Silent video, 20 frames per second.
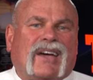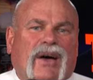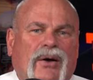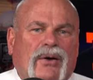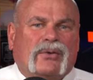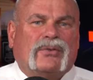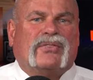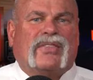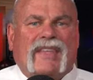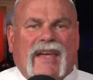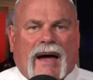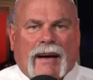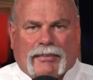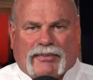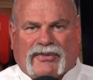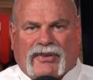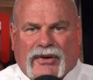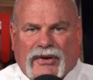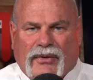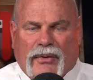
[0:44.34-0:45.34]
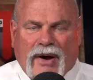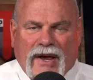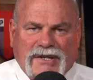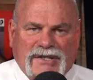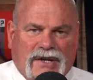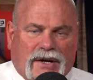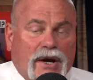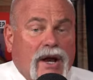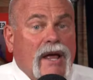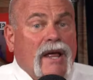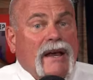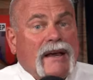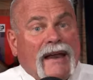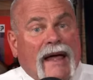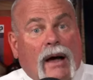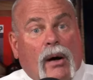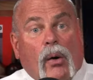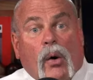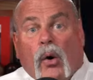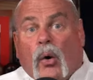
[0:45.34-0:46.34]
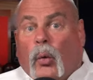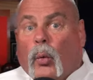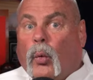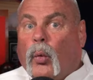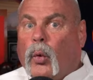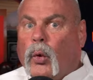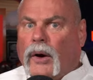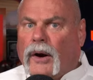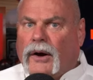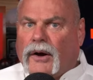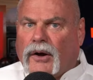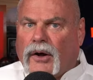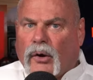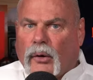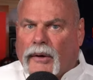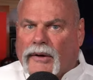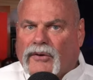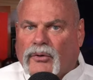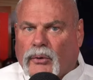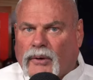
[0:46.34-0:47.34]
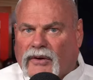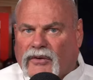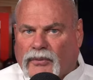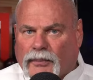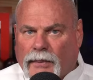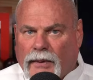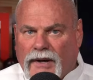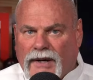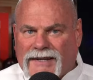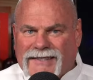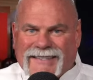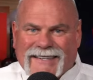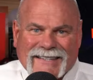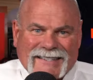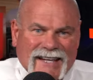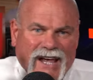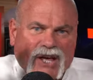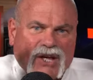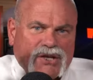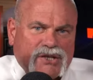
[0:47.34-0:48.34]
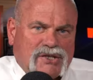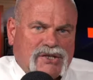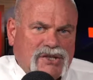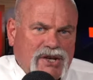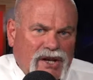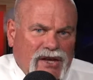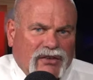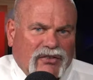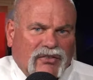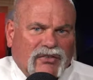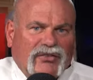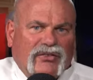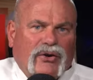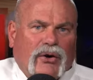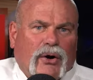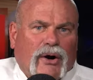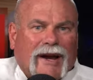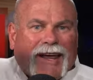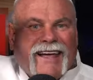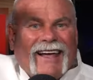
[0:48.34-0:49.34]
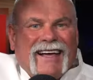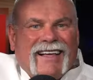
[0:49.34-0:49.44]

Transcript: goes the opposite direction. Now, we're going to experience this just during